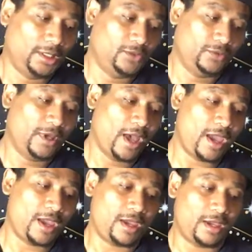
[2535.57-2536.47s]

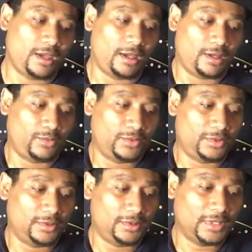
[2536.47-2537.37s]
Okay.
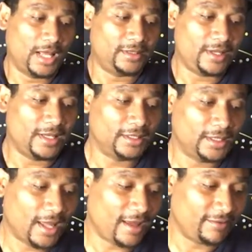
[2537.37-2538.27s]

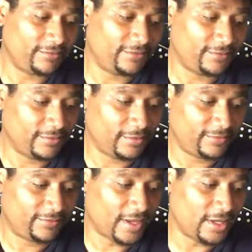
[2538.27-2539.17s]
Aniela have
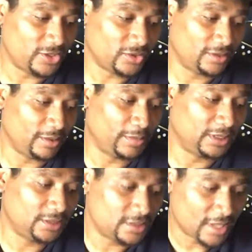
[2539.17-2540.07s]
financial
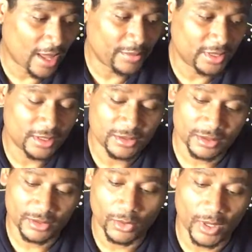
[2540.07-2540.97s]
abundance and happiness
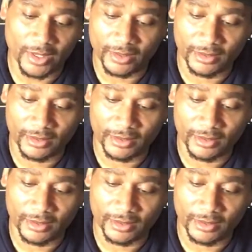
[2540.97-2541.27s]
in Hawaii?